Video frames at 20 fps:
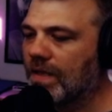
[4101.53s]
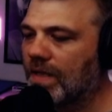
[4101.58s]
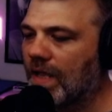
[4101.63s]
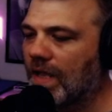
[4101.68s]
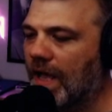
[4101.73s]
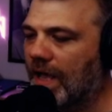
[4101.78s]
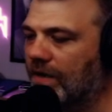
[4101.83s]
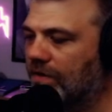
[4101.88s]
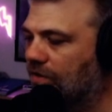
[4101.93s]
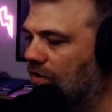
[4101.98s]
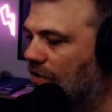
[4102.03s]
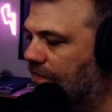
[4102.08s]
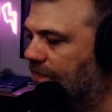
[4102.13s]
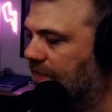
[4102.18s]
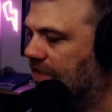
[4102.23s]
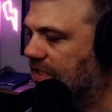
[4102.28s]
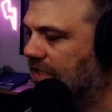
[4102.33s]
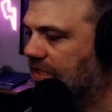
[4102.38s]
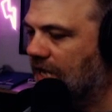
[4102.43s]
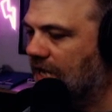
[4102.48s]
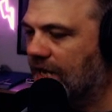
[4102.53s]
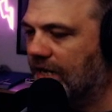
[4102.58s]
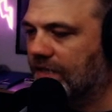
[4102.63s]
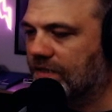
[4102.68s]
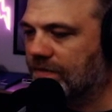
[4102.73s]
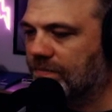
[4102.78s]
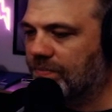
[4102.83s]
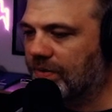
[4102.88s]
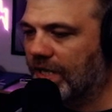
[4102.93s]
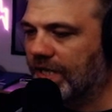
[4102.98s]
I don't know if this has got a
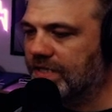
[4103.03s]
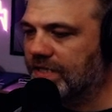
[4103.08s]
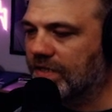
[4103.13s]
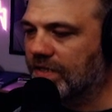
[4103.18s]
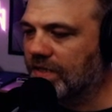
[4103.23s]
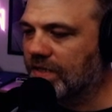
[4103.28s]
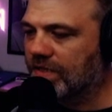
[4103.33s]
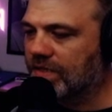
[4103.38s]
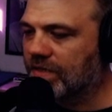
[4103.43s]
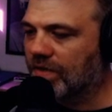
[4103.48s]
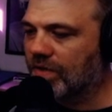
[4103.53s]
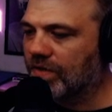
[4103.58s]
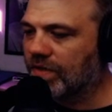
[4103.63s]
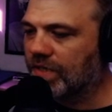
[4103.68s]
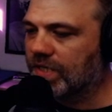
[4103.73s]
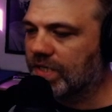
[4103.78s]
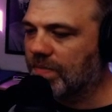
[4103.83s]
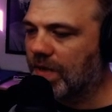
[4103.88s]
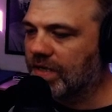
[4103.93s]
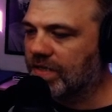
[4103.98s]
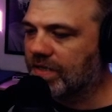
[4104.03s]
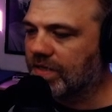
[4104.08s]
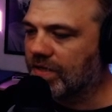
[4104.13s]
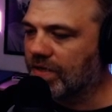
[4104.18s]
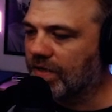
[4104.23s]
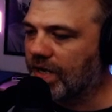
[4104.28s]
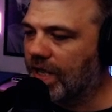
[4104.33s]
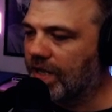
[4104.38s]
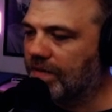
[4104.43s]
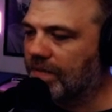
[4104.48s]
place on this monster
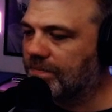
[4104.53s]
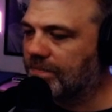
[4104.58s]
yet,